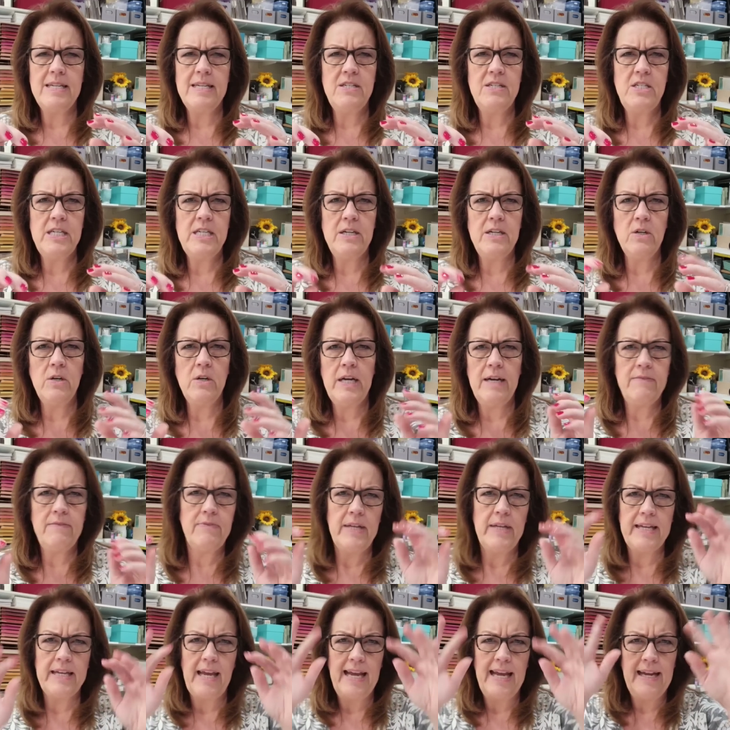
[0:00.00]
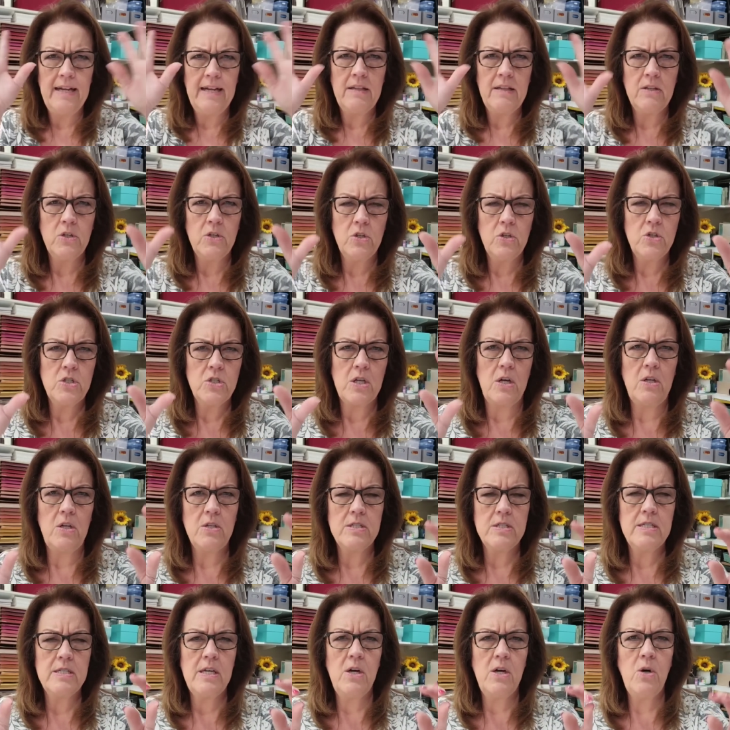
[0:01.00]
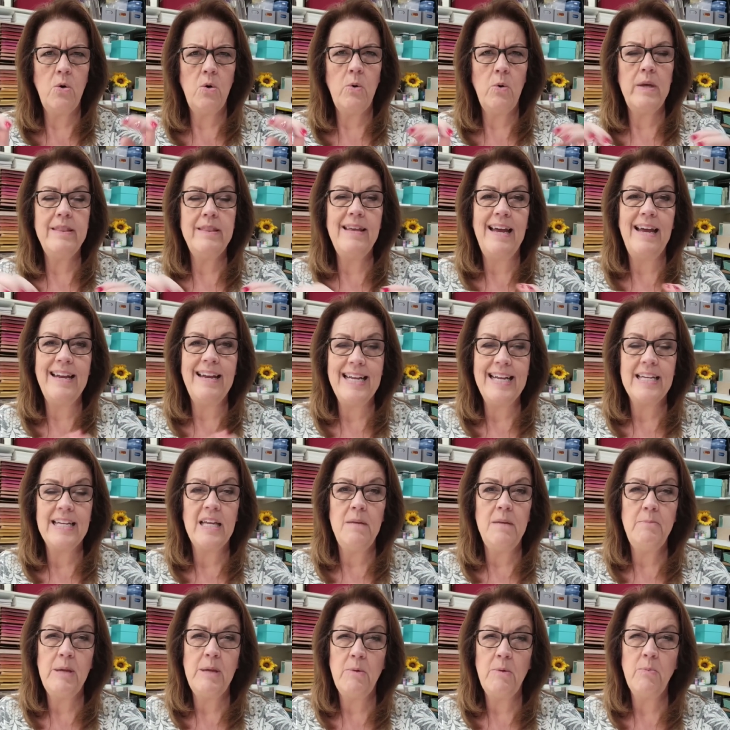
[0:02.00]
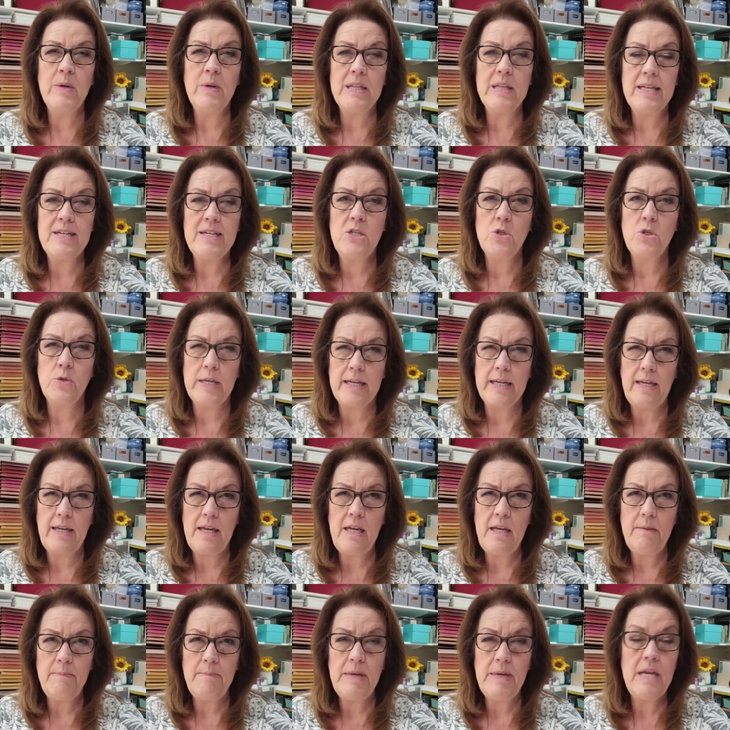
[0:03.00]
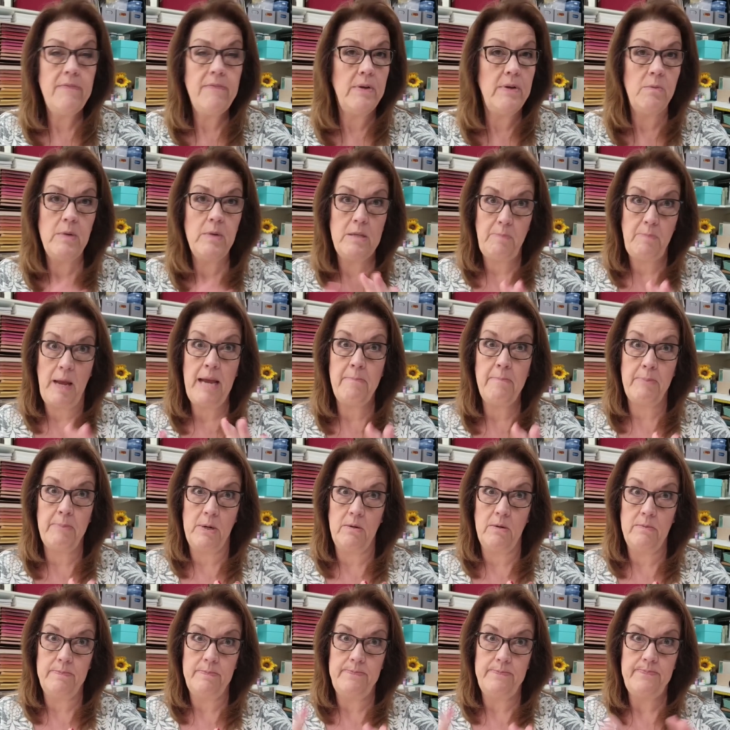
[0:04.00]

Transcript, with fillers: the deer have like antlers also that it can be really tricky even with paper